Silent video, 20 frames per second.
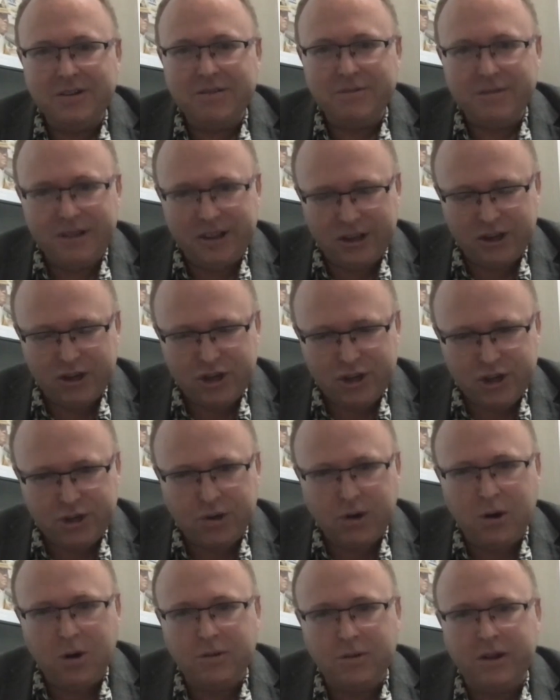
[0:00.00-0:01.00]

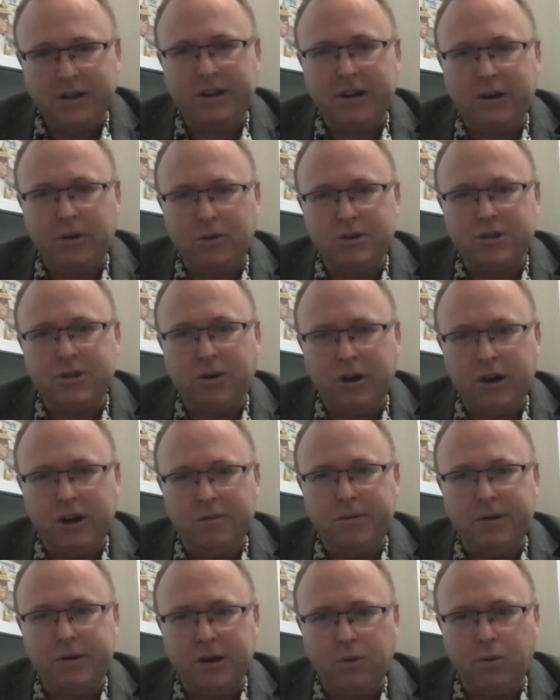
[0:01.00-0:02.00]
ensured that there was going to
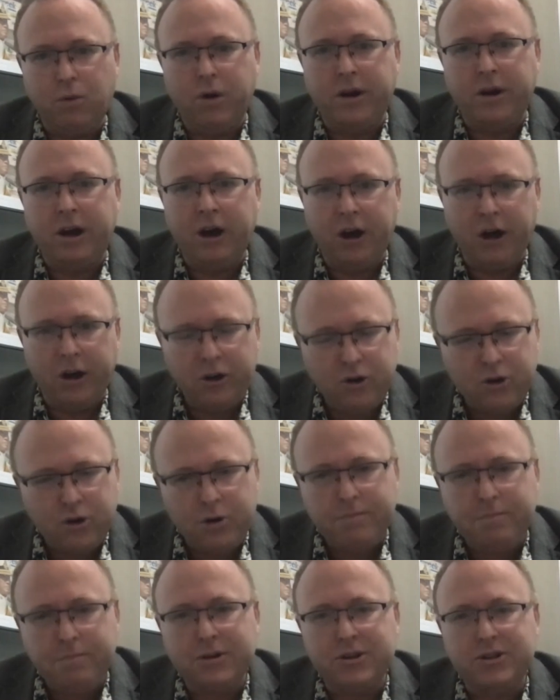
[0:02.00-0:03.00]
be a
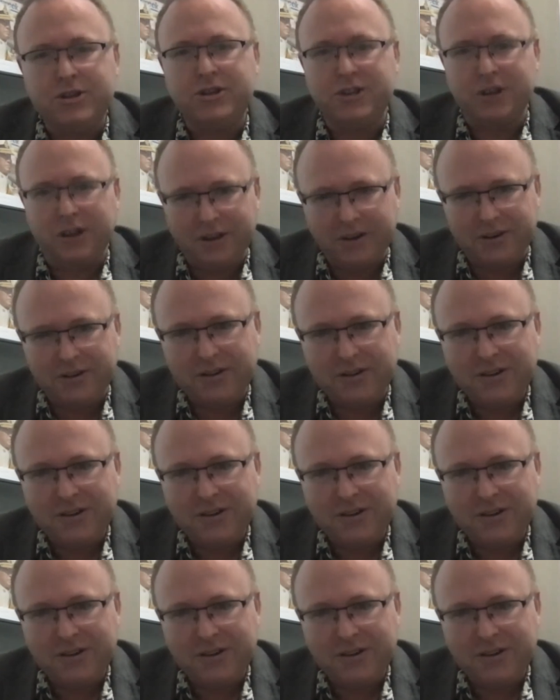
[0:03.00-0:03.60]
100%